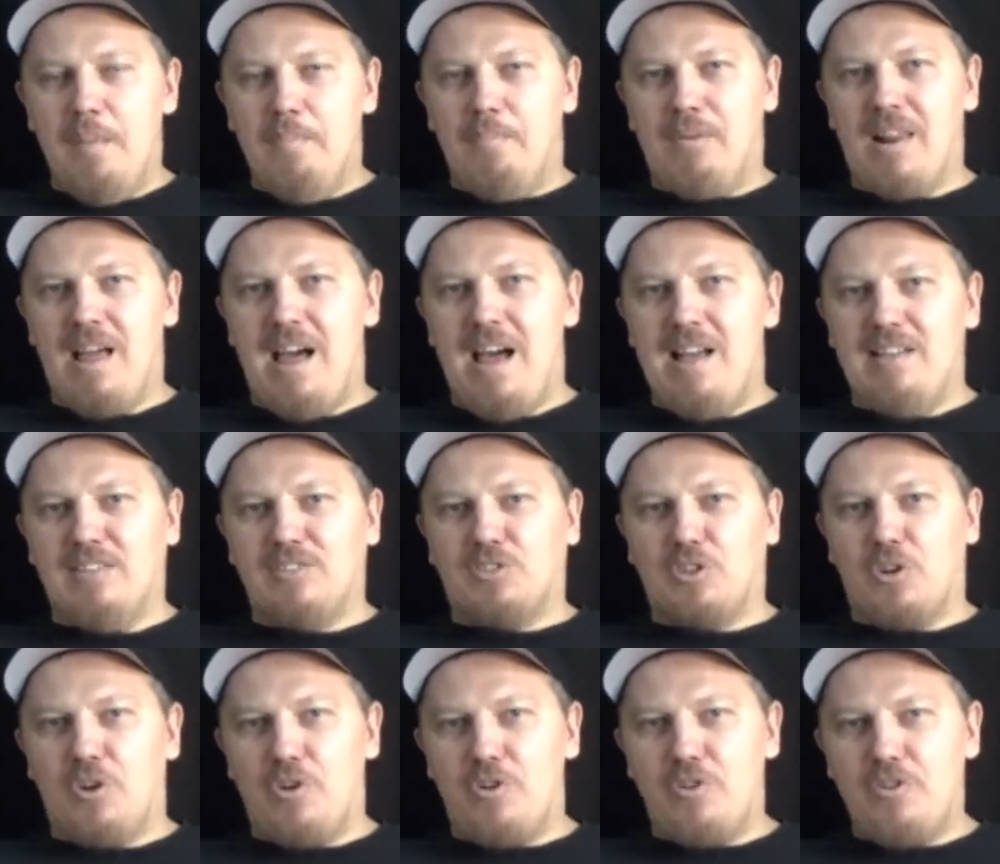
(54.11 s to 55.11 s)
plans
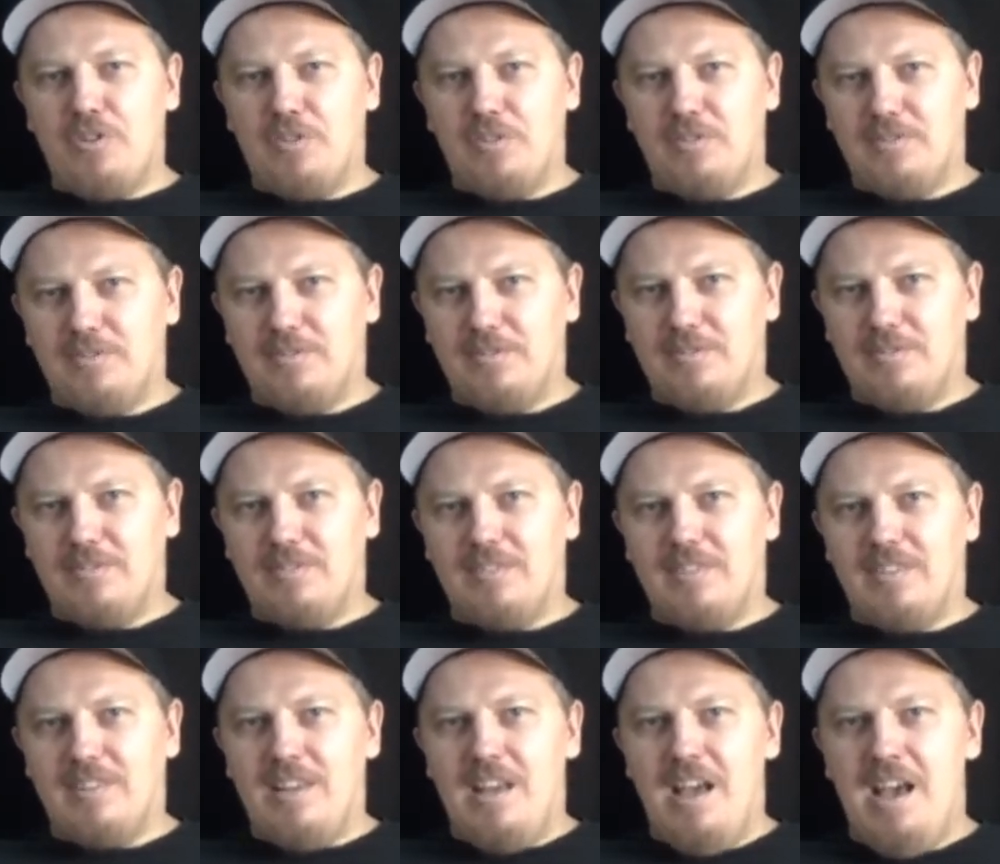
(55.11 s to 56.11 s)
or
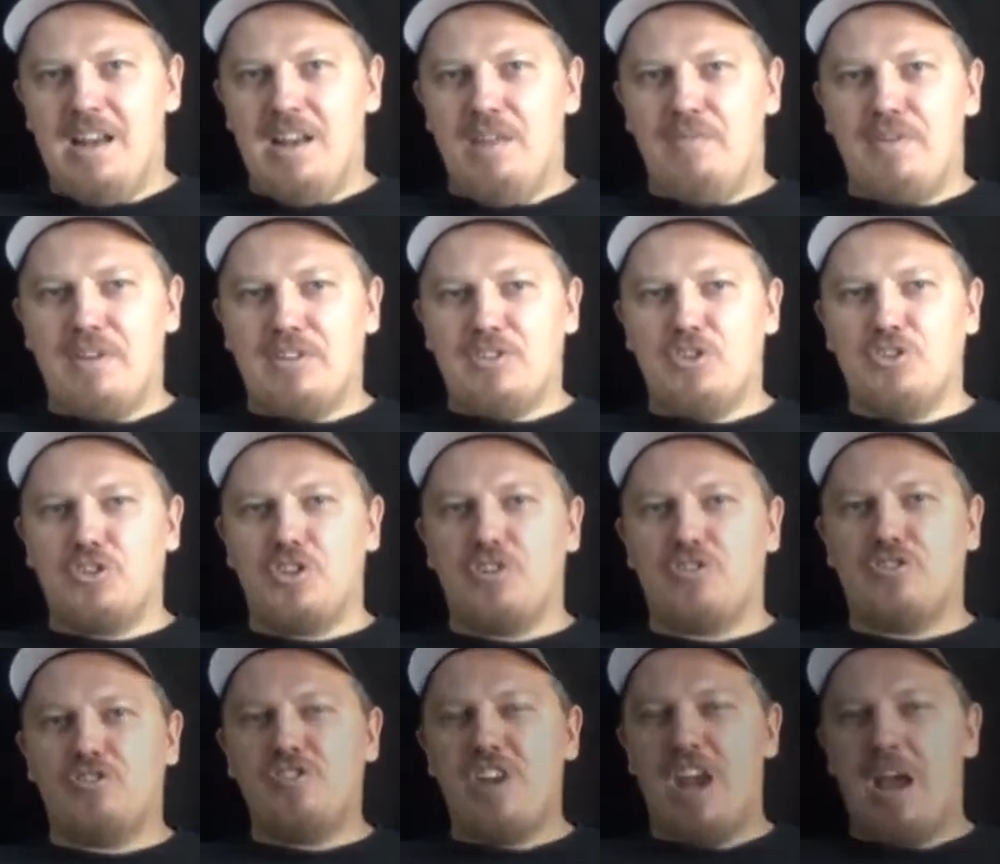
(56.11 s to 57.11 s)
anything, just
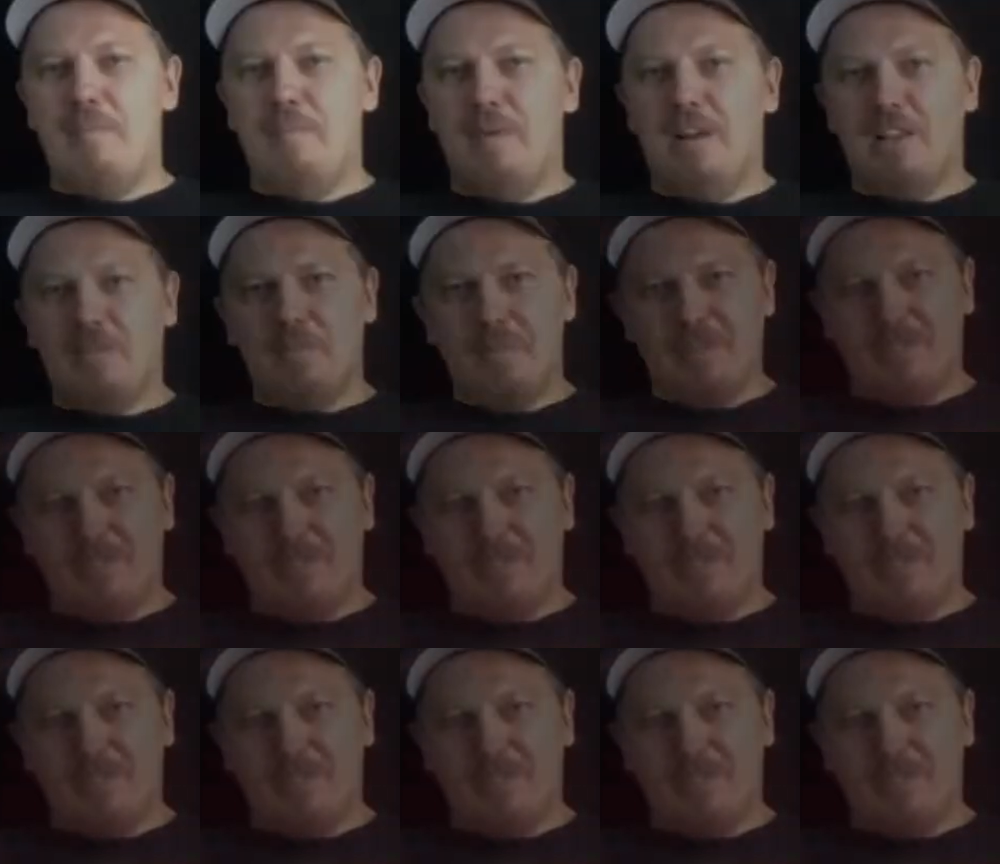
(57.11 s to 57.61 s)
just jam a little